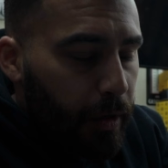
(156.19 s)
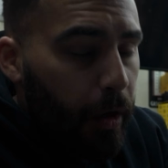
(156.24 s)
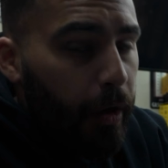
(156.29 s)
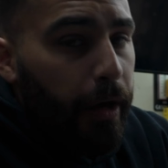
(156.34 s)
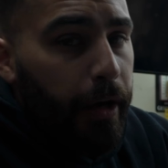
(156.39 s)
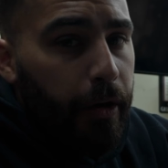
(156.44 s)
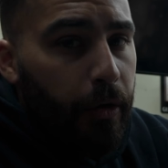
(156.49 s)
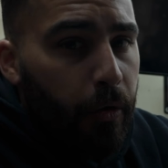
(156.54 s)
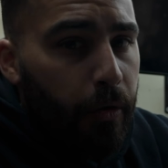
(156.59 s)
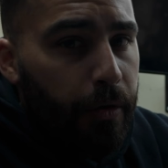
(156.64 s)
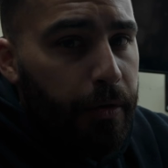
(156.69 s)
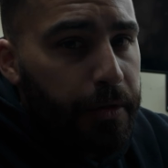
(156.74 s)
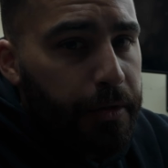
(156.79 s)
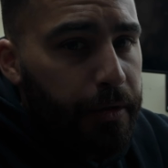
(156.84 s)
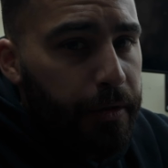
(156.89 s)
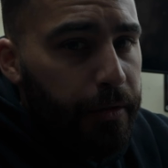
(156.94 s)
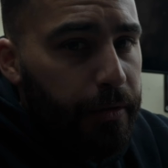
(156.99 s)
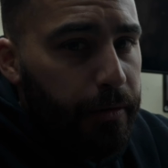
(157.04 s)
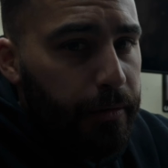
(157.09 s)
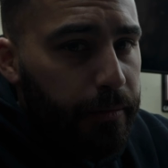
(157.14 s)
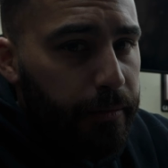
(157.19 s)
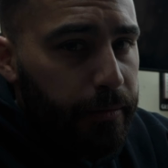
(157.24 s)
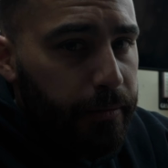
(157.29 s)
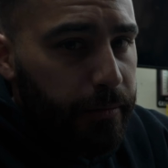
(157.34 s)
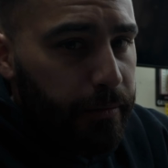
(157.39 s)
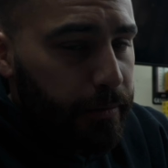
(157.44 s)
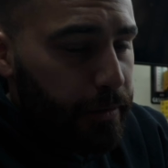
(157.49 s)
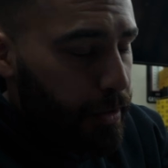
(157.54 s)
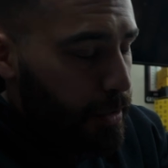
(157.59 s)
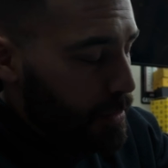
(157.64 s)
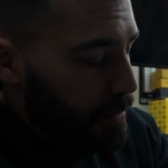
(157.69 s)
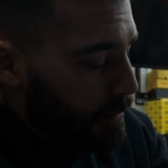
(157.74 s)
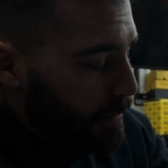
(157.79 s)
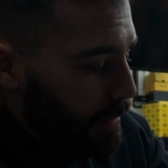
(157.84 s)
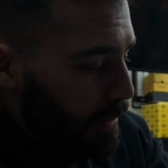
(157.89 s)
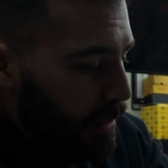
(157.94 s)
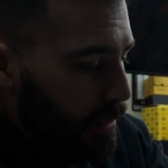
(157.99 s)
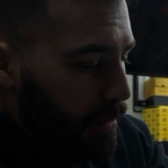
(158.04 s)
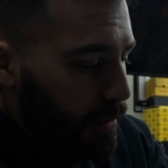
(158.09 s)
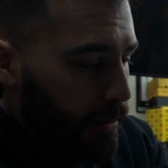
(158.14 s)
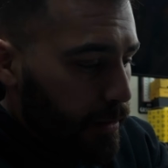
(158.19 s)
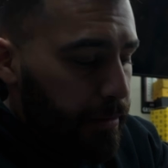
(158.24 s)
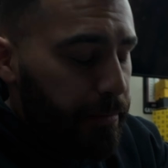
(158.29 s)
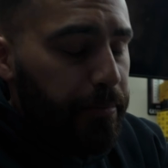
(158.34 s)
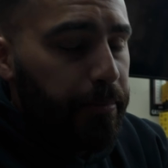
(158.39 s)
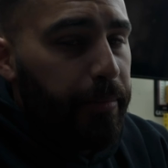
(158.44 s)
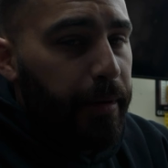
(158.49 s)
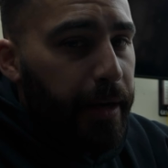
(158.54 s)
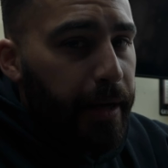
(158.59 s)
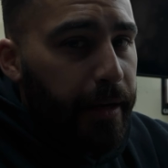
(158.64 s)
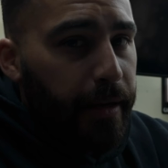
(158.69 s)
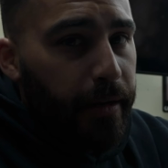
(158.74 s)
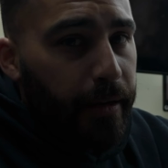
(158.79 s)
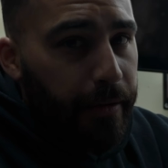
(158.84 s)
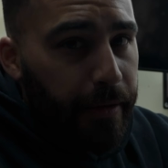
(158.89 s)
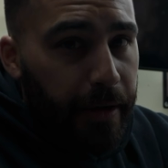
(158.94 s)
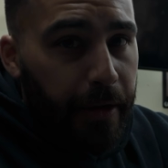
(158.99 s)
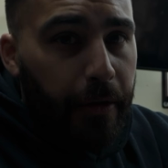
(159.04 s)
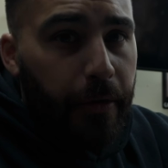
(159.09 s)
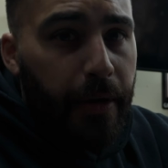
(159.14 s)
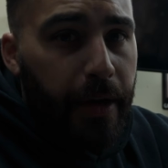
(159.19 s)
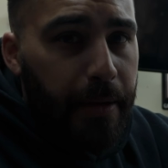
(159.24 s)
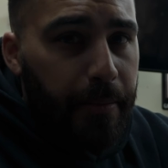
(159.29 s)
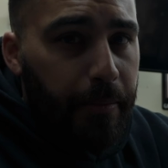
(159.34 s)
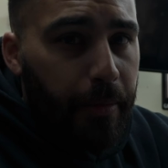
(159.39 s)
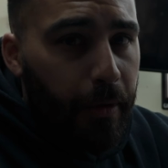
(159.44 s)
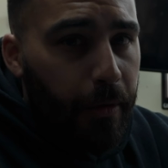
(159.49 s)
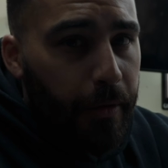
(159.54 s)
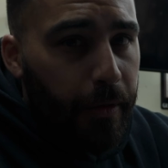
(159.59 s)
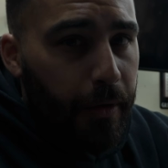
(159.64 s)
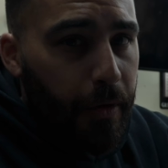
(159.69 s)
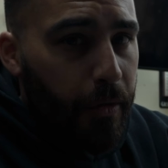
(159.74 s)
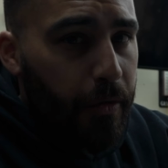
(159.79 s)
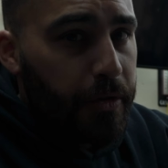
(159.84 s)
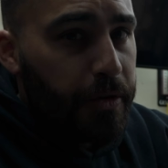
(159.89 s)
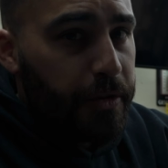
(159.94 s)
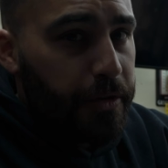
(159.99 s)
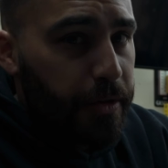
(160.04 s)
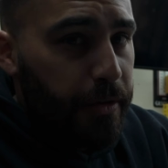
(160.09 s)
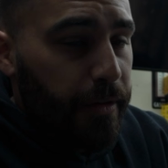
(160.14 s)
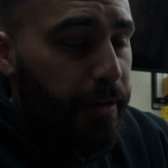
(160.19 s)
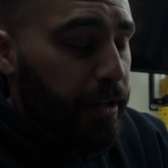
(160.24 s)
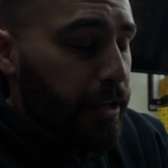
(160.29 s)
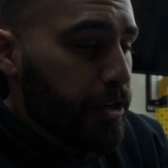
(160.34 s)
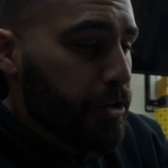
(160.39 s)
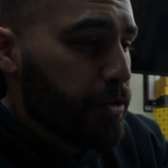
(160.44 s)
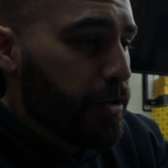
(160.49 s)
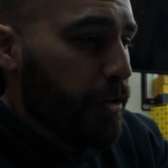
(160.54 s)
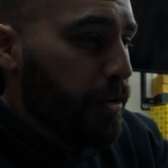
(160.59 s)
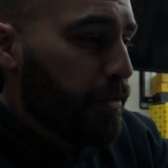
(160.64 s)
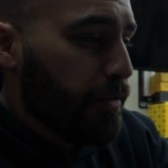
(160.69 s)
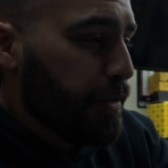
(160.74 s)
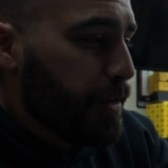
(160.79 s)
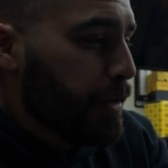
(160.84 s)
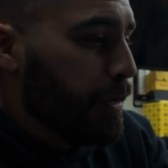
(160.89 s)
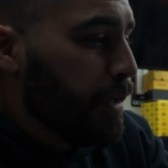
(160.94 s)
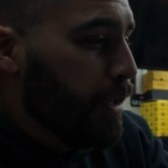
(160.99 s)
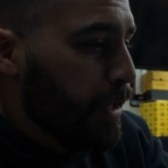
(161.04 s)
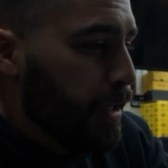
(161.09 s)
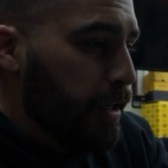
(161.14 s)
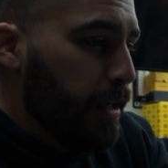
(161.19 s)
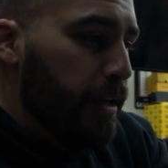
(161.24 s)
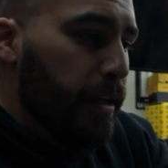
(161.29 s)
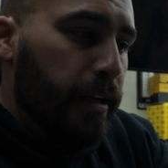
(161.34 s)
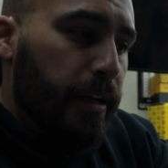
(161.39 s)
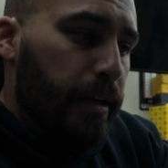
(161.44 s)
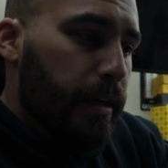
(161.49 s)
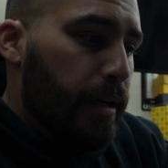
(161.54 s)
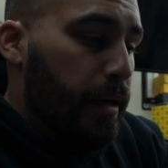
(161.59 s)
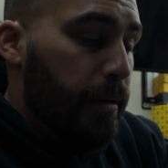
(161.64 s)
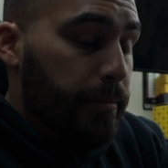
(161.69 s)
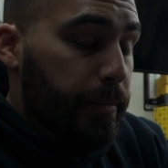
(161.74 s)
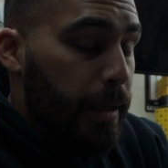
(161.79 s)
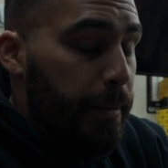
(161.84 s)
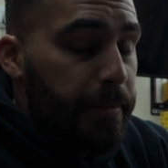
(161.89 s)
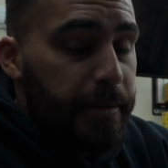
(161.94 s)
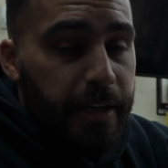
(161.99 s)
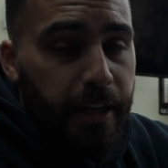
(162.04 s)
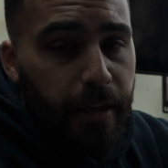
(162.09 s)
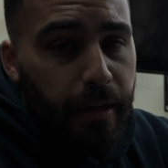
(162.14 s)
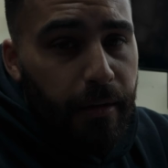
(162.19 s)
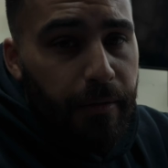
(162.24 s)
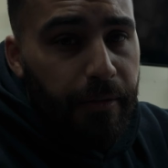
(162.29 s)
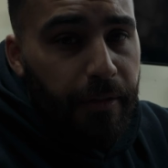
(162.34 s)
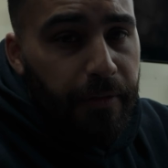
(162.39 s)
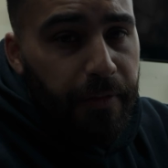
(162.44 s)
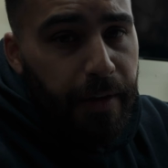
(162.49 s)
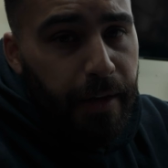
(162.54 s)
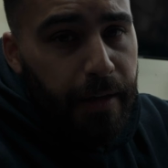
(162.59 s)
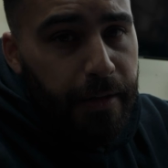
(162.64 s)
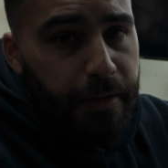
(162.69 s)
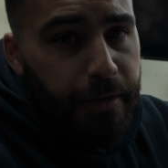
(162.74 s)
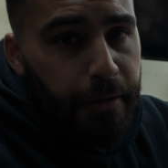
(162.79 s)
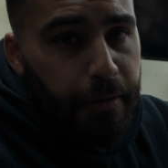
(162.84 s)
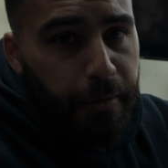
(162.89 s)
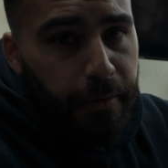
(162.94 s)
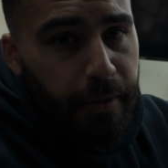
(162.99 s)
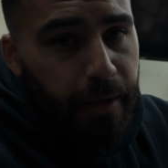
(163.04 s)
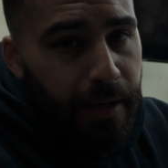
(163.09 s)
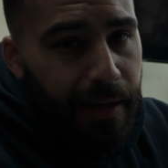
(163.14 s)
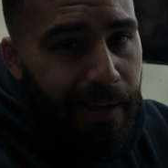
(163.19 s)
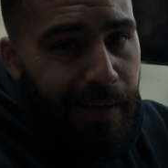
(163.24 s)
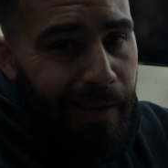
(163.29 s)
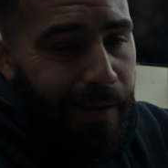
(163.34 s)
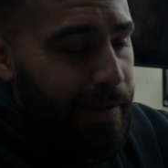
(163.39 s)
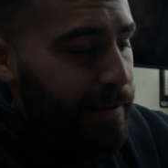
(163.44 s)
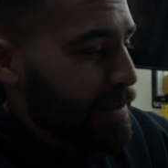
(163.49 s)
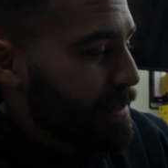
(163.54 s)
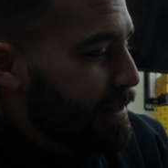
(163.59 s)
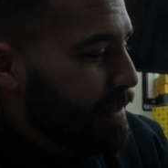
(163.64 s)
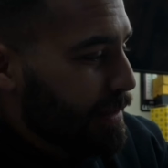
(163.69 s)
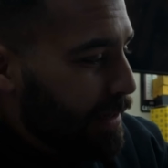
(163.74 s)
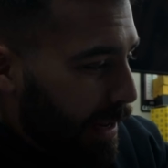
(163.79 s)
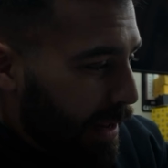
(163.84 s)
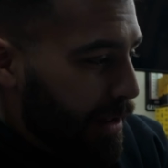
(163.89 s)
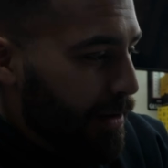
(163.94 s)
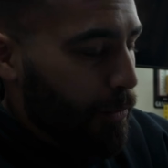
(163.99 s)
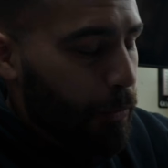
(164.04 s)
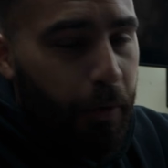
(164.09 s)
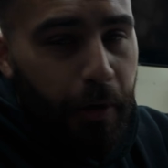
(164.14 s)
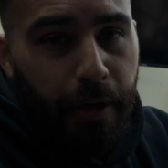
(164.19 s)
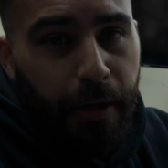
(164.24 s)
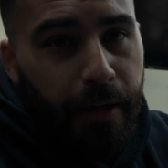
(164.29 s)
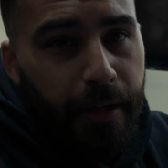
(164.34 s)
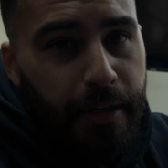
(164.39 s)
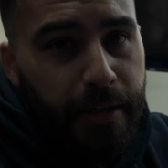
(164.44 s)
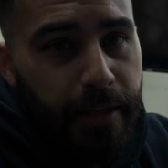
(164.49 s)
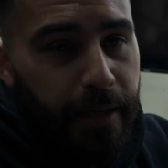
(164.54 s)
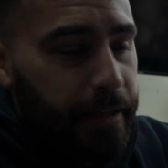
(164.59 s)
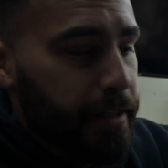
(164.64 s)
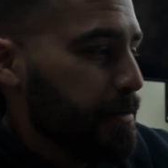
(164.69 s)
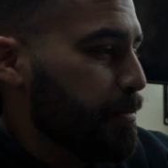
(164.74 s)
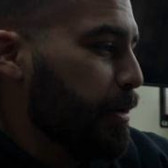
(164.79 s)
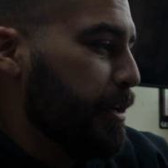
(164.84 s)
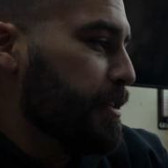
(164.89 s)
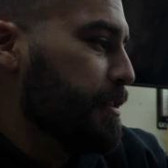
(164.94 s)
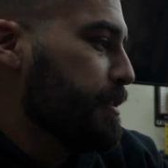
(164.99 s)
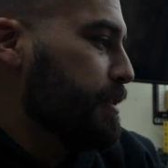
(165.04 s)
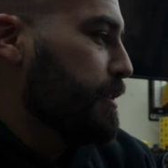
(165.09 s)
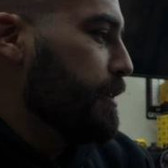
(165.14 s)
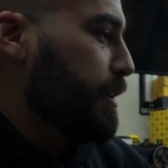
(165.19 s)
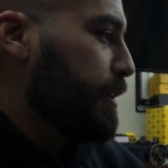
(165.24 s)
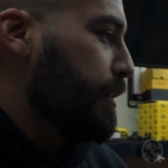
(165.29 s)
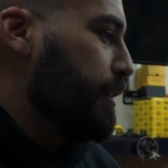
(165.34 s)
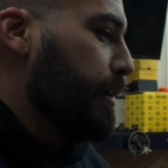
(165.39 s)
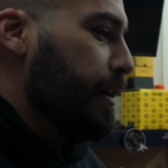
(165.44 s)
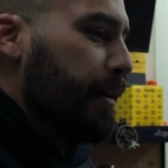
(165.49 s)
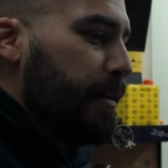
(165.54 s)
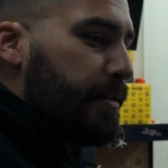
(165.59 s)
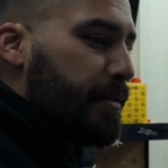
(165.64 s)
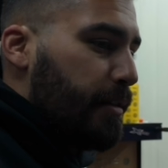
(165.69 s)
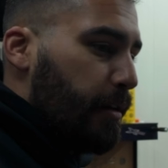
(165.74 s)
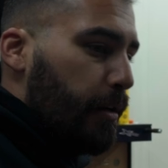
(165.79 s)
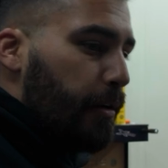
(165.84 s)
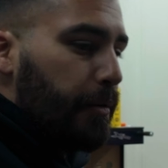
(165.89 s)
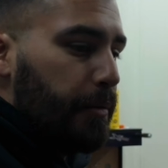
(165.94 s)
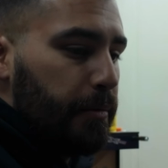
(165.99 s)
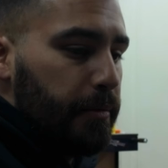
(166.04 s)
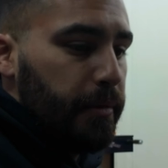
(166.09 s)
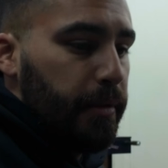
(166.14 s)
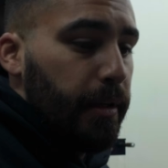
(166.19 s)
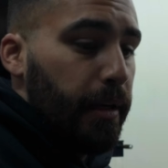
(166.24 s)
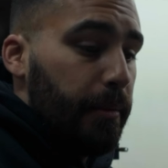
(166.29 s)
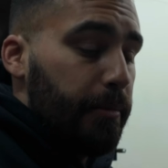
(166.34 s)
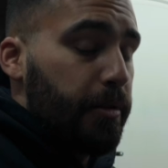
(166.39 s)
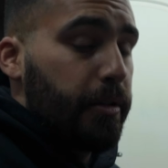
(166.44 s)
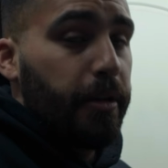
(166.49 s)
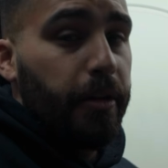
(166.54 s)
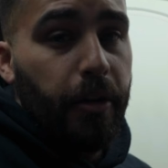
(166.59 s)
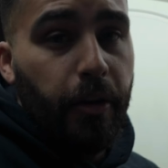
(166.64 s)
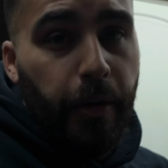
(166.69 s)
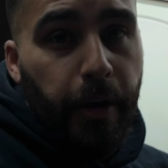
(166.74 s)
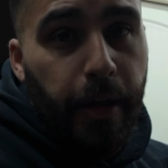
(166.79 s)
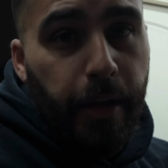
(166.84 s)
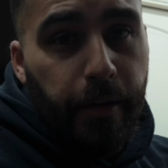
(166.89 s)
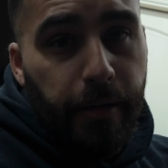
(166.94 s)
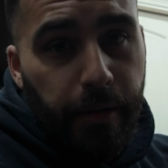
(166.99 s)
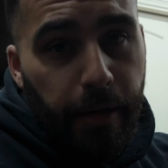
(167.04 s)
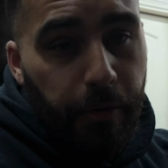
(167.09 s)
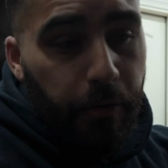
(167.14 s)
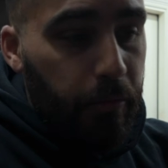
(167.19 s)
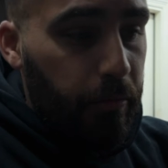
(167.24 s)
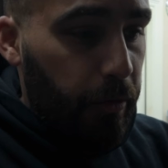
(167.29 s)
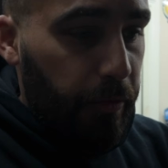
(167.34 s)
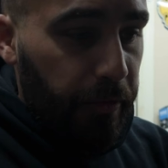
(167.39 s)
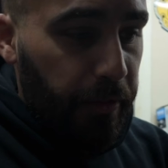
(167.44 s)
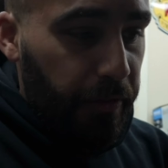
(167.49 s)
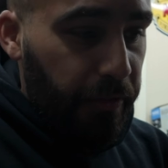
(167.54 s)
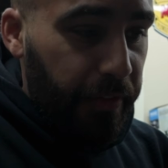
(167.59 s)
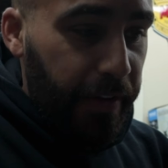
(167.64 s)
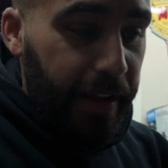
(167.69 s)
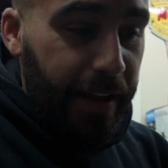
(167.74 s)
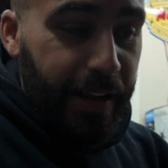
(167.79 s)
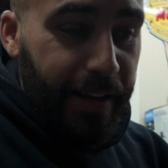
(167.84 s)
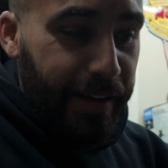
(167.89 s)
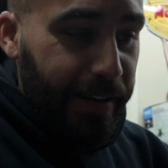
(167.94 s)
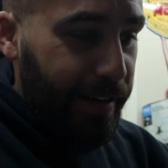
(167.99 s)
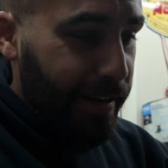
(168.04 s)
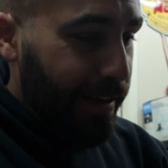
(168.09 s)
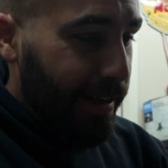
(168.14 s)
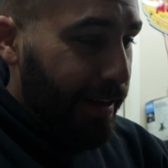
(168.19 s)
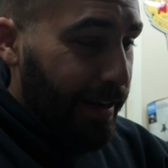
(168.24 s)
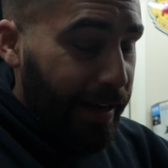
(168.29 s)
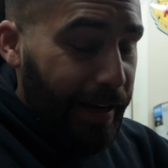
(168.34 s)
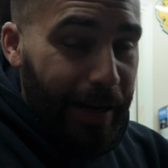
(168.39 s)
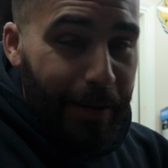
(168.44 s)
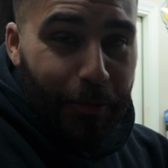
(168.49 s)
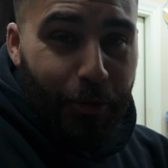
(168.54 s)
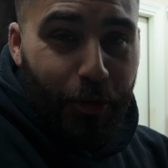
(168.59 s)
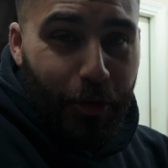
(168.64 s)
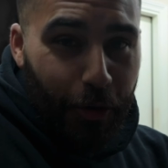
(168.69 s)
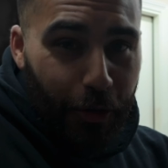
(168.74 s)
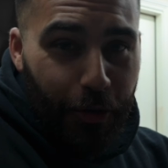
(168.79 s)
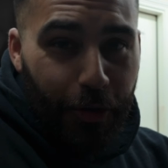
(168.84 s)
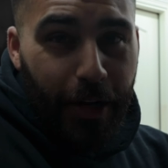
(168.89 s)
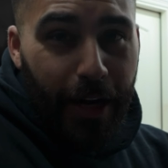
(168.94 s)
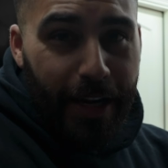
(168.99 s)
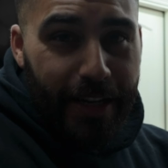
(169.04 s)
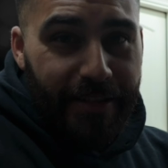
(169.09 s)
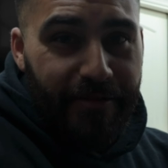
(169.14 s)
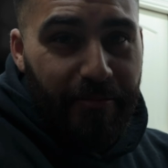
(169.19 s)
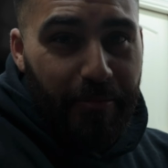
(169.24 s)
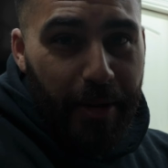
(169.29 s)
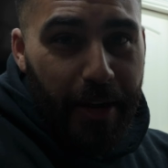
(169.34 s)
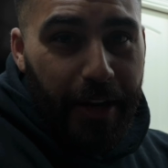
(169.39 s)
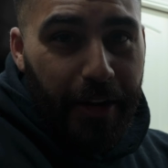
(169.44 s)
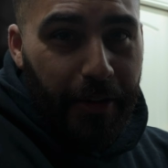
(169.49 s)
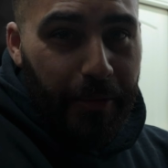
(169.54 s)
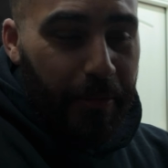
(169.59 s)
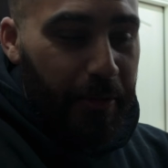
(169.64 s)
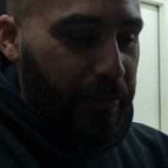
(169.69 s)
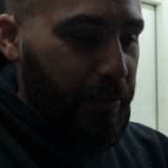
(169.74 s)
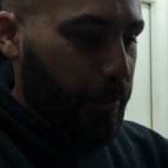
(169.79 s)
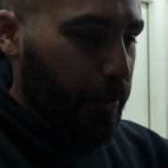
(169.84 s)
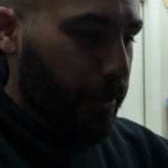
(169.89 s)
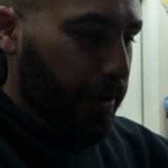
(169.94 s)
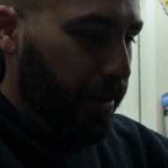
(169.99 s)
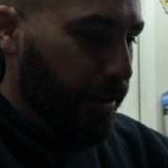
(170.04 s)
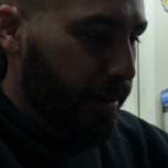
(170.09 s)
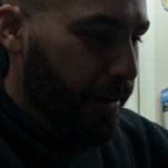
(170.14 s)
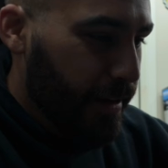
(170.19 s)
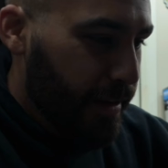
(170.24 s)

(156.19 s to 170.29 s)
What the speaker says: All right, in order to just get a good bite on that crank bolt, in order to turn the engine over, I'm taking off the fan too. I can't stand working in tight spaces like that. So I'm just gonna go ahead and remove the fan. I'm sure you guys have been here before.